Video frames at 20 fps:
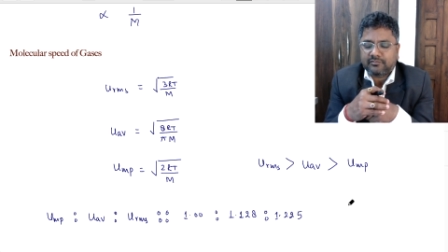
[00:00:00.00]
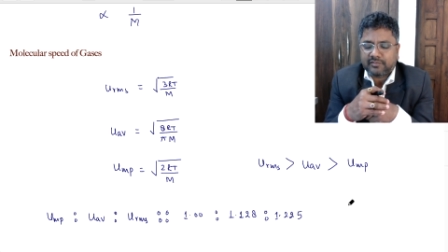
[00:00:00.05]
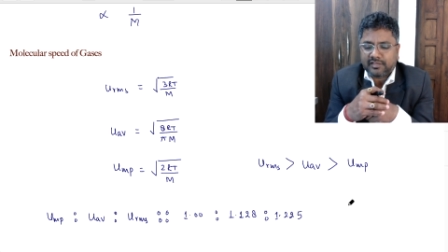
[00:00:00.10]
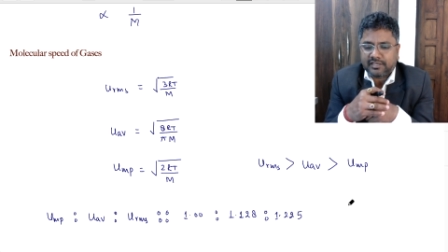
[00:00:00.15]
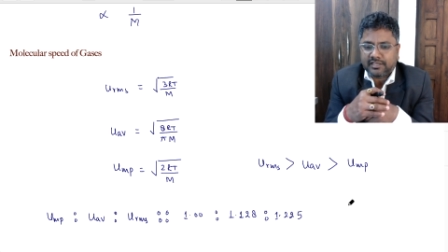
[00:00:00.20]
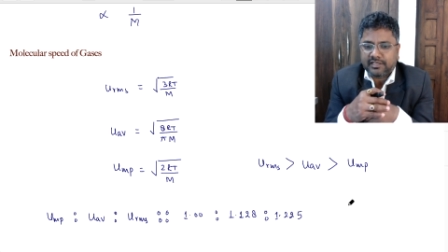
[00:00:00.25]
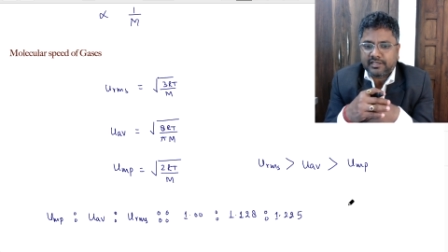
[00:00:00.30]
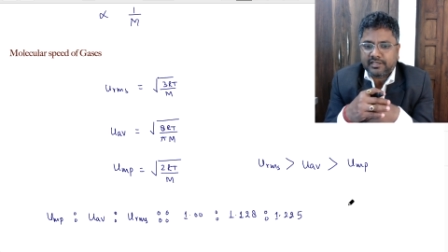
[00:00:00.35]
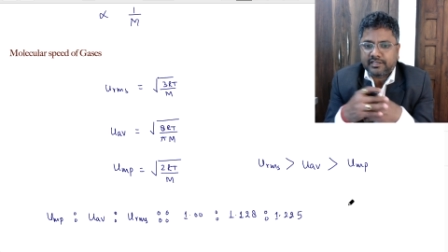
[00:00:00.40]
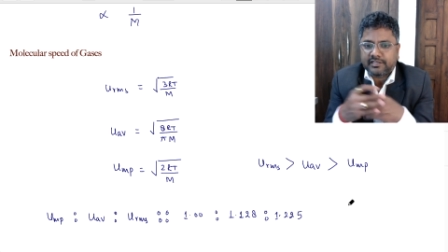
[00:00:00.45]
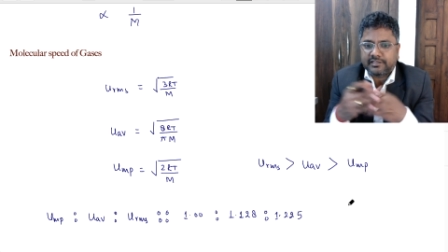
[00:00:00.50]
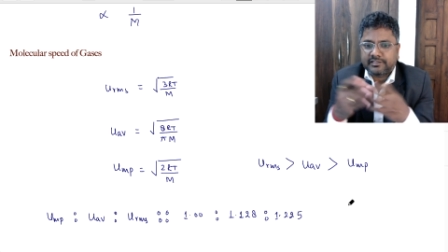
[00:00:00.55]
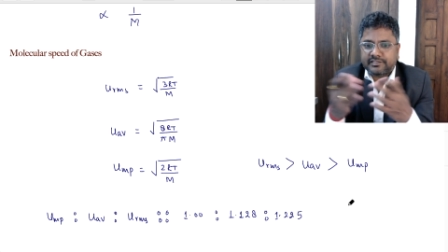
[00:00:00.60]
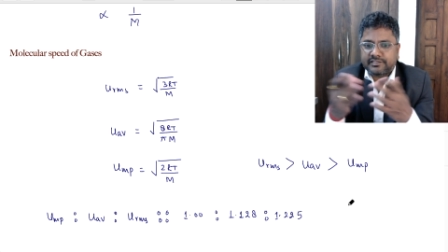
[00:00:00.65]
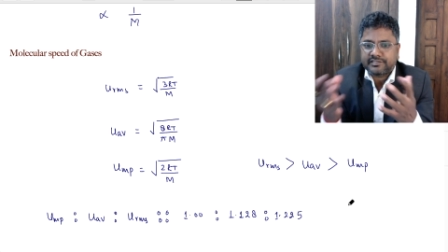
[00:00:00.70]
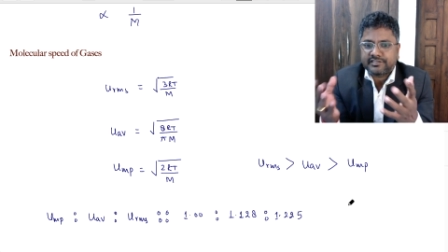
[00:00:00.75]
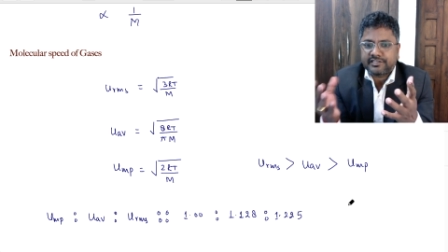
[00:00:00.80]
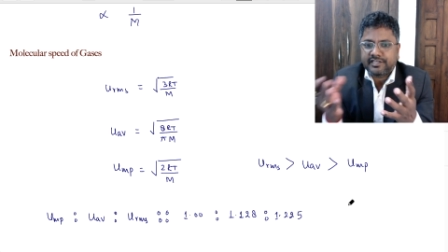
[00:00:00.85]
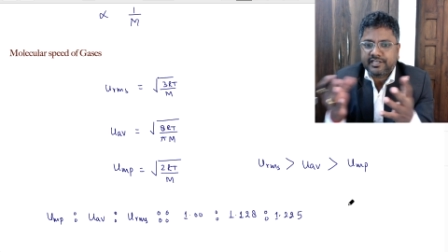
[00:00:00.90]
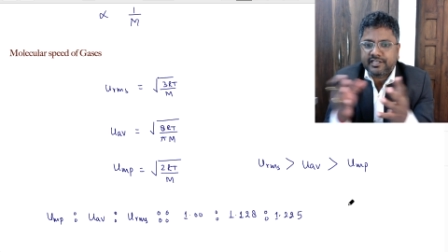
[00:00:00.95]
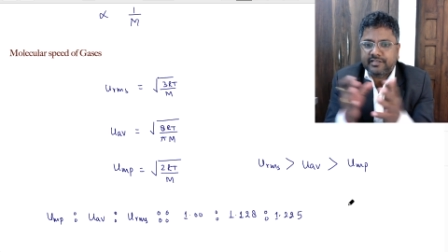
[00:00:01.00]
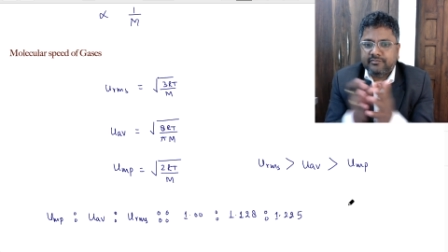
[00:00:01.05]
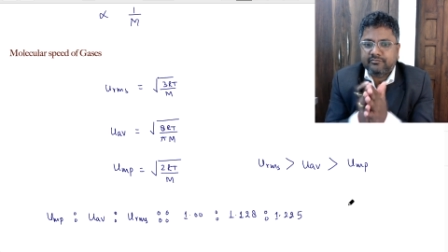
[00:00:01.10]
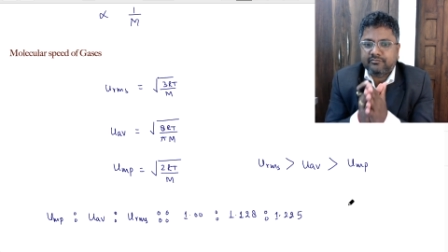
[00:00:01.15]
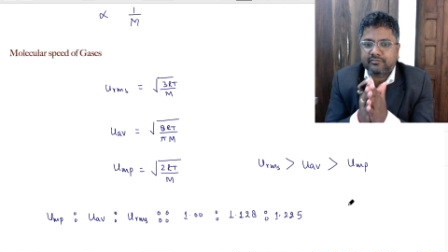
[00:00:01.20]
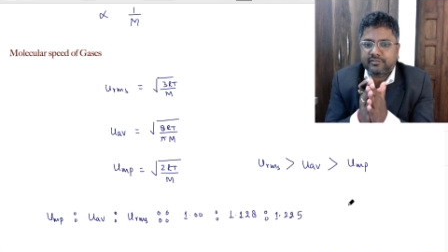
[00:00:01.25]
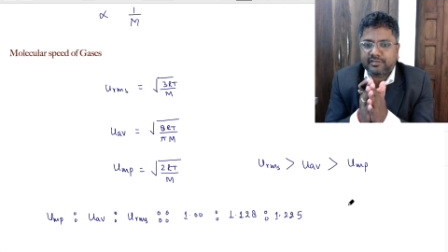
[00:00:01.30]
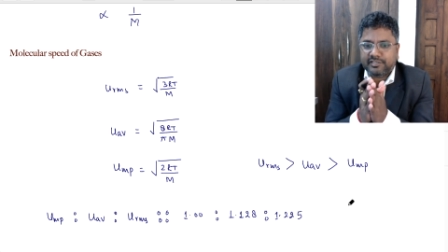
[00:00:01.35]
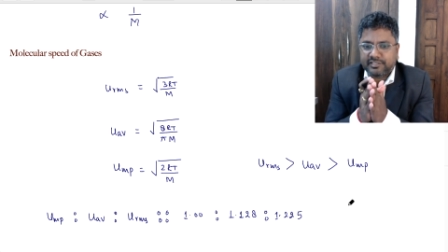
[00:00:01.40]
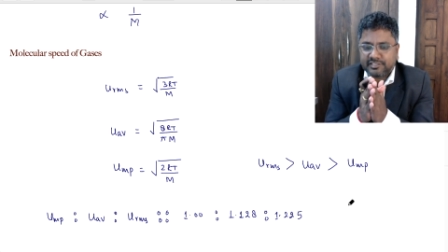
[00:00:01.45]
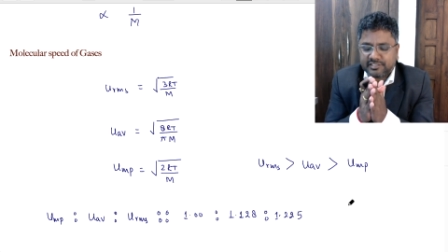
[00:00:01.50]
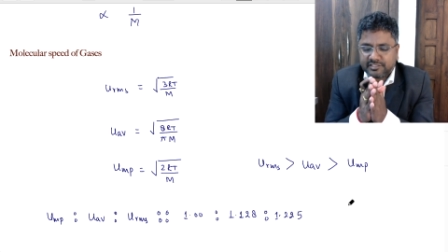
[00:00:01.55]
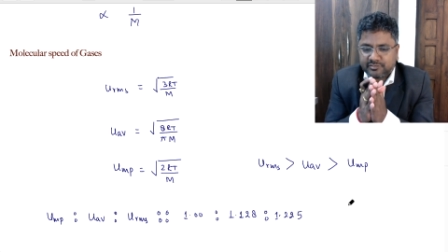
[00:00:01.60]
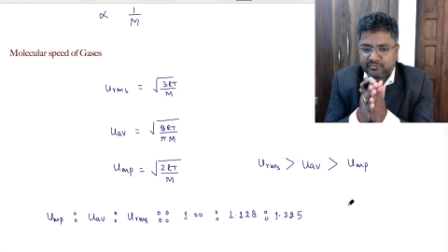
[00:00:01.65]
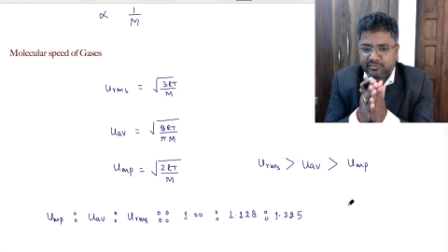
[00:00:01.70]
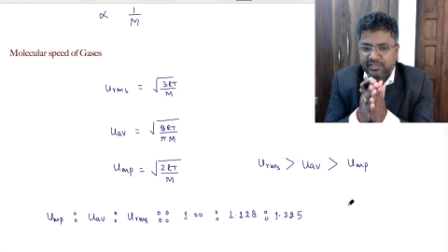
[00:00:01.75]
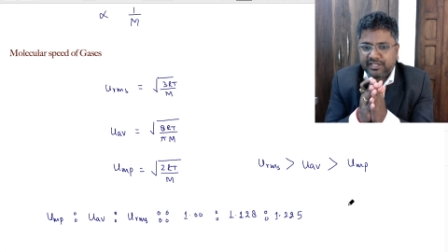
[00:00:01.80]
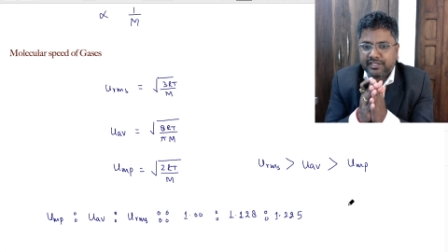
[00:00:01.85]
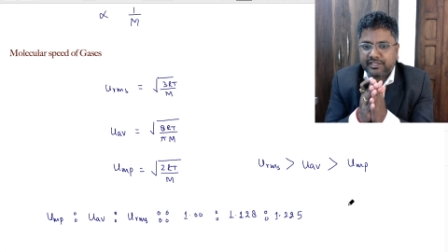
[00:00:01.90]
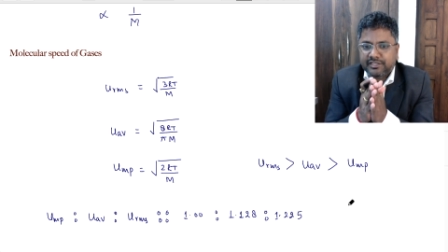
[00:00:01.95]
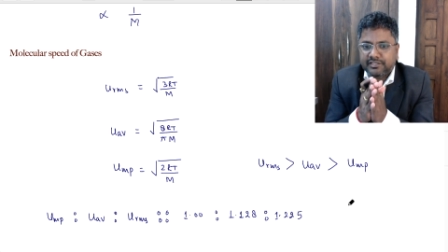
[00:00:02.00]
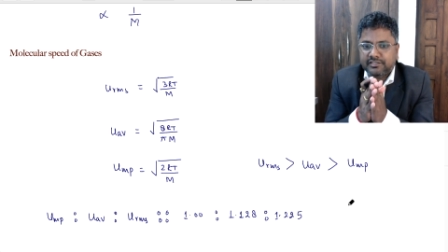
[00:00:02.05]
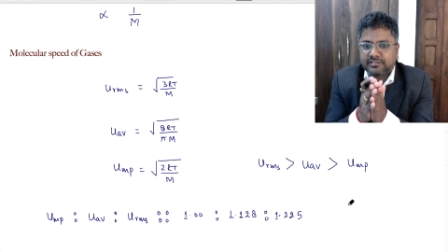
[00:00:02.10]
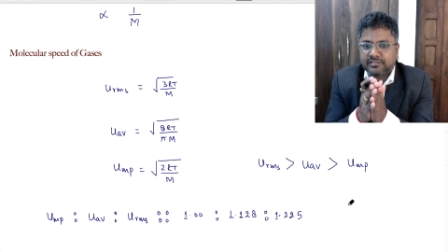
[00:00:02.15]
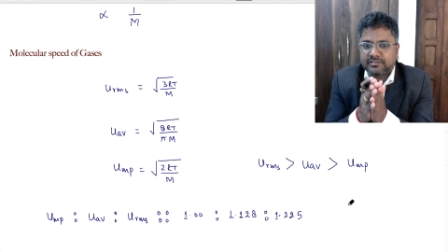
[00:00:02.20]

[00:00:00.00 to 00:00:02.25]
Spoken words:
a same speed,